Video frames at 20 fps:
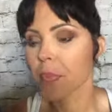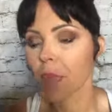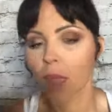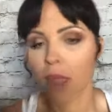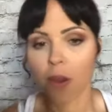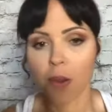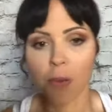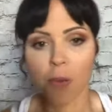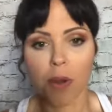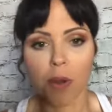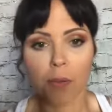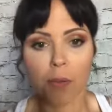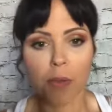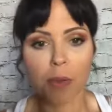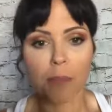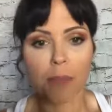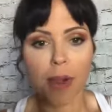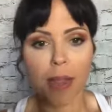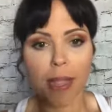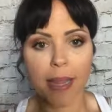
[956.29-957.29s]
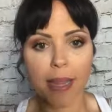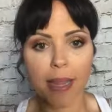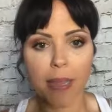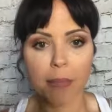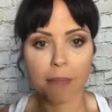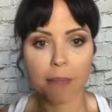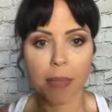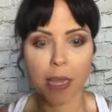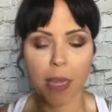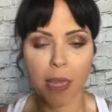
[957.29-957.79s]
I don't want a real bright
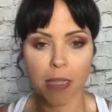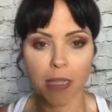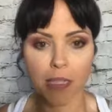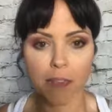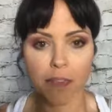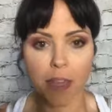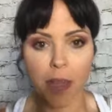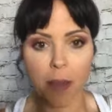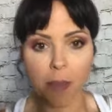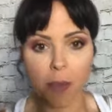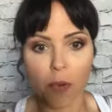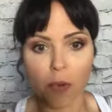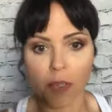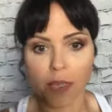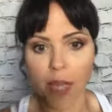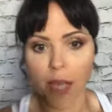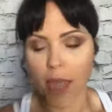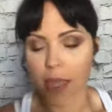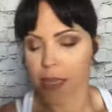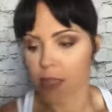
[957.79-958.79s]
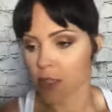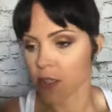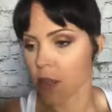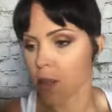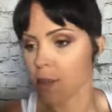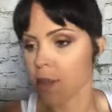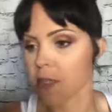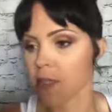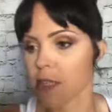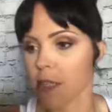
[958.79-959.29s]
lip because I've got bold eyes, so
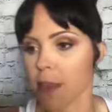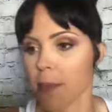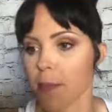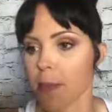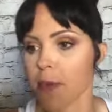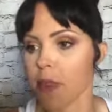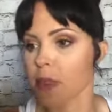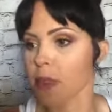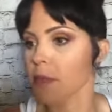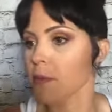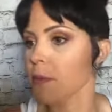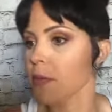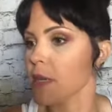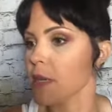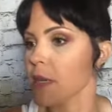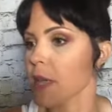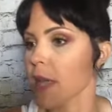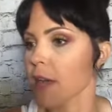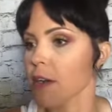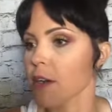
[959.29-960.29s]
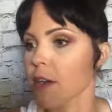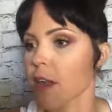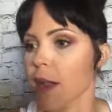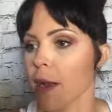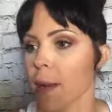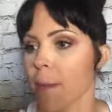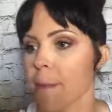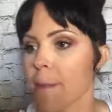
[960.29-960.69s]
I'm just going to put a little bit of liner on.